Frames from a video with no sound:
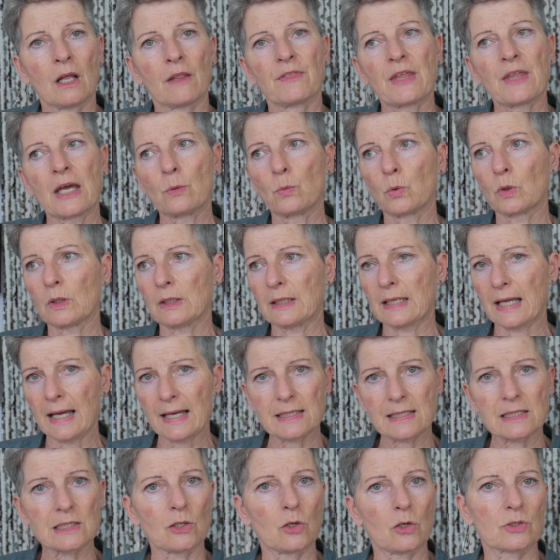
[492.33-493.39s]
they will
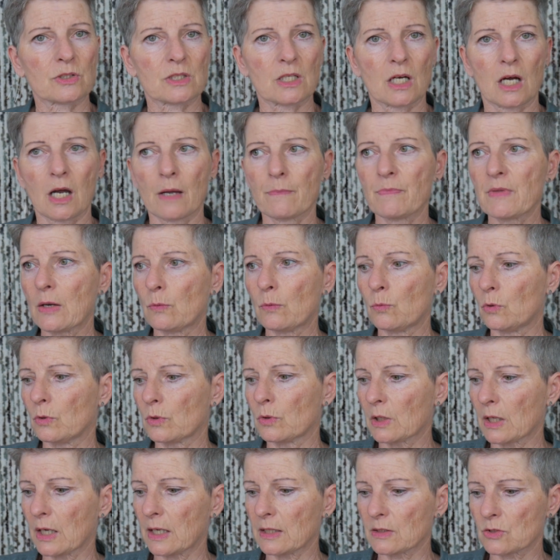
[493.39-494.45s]
last a long time, they
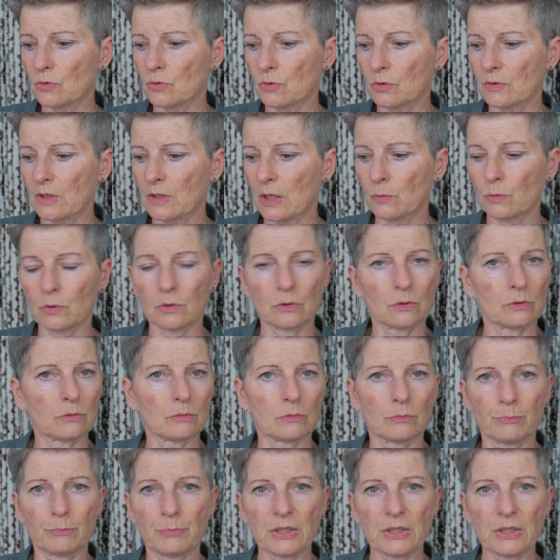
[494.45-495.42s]
will